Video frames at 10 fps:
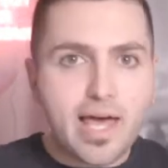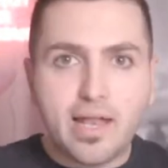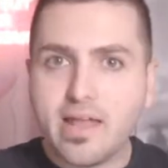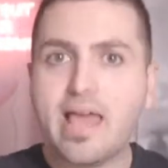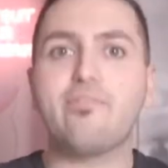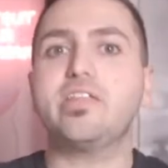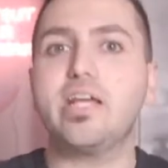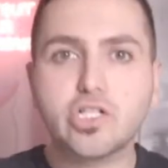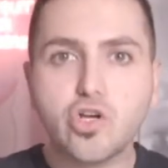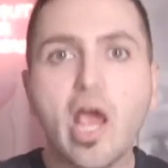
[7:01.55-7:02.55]
and
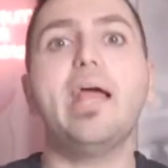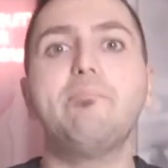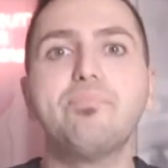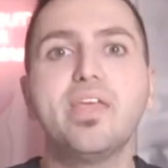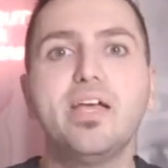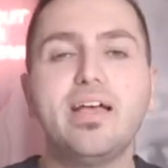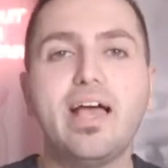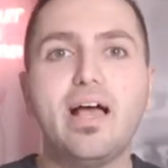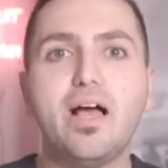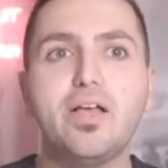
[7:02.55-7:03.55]
everything's great.
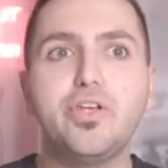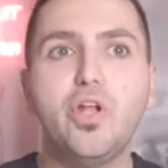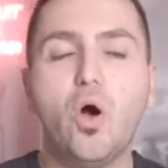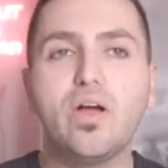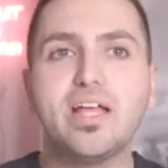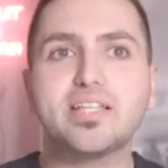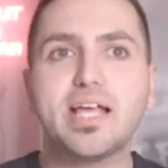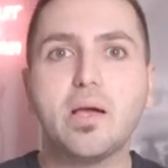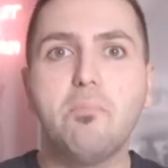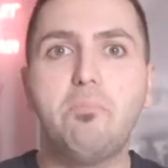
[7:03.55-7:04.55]
It's
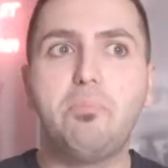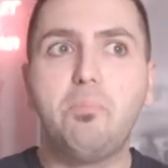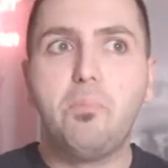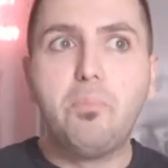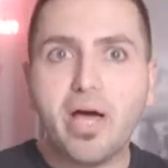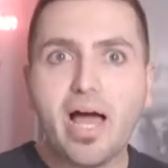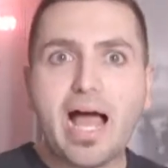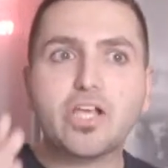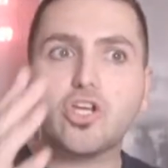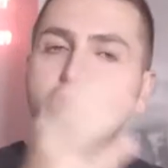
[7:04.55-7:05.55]
like, but
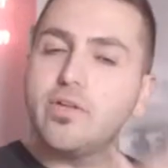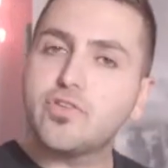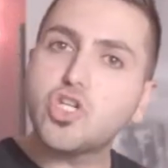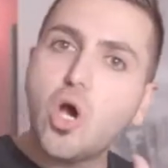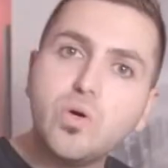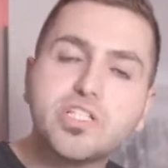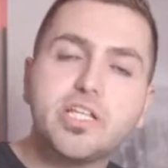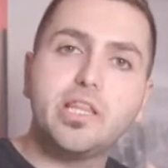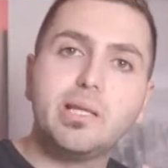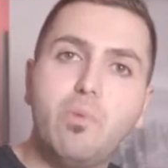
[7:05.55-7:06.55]
I could have
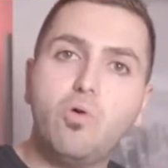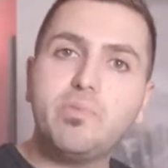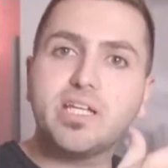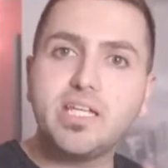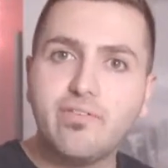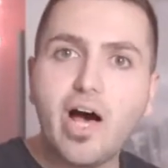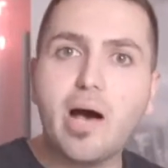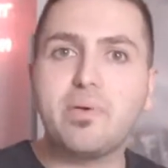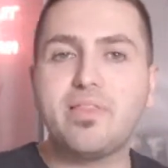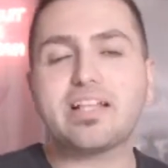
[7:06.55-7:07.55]
chosen in the moment to give
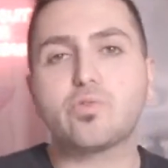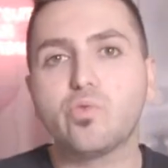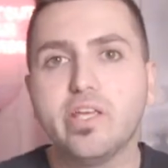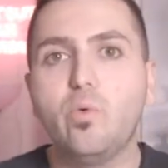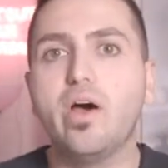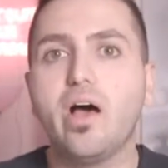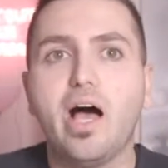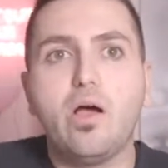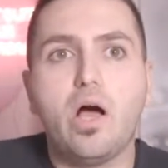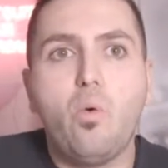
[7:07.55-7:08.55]
up. And that's really what
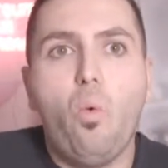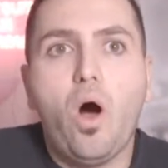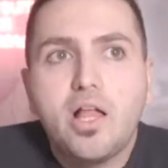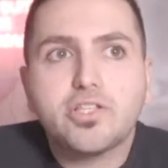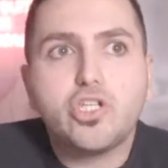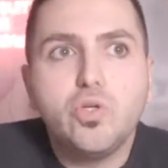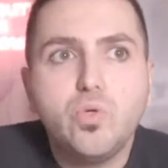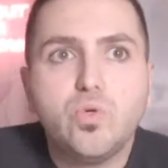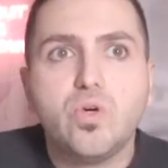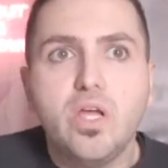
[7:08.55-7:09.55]
I want
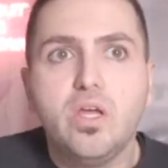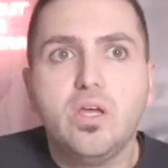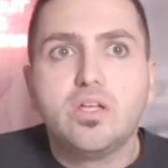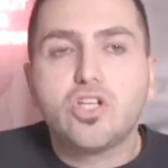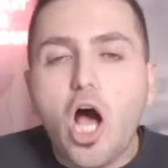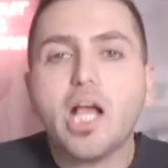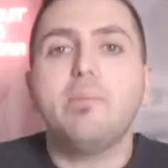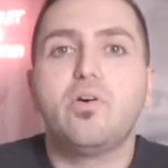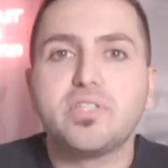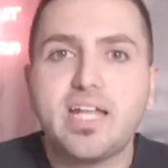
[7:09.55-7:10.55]
to talk
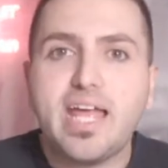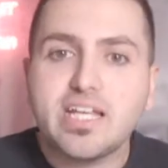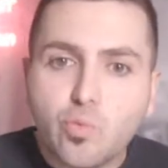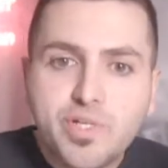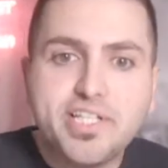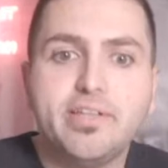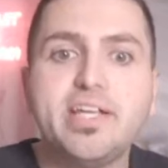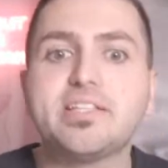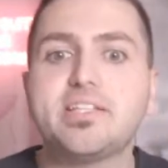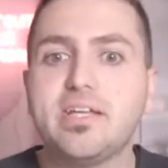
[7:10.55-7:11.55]
about today, is
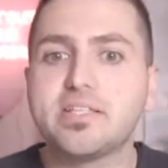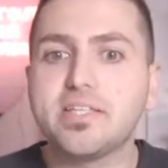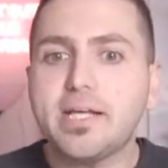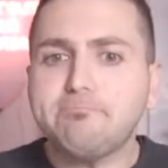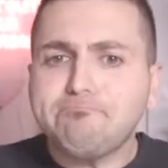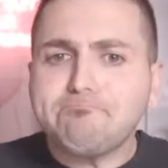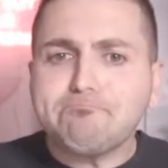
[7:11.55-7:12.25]
resiliency. It's like,